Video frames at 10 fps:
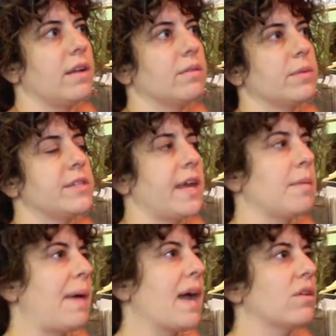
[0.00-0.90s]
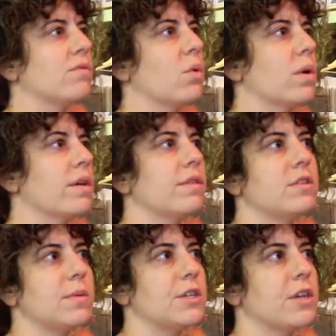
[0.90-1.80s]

and we sent it back and forth to each